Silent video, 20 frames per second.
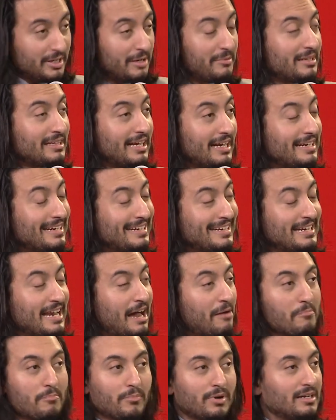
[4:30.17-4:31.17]
I mean, that
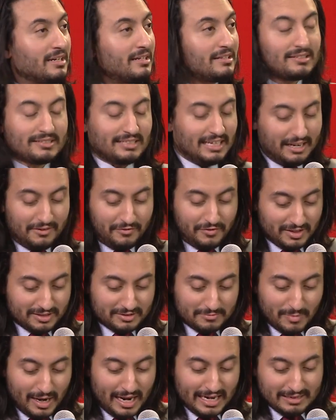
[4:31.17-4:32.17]
number itself
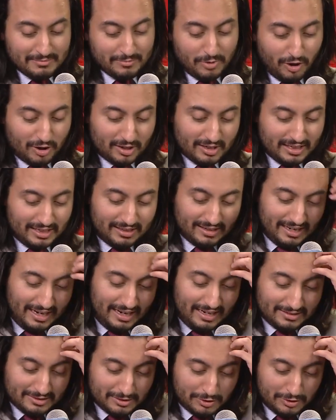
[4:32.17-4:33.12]
is mind-boggling, right?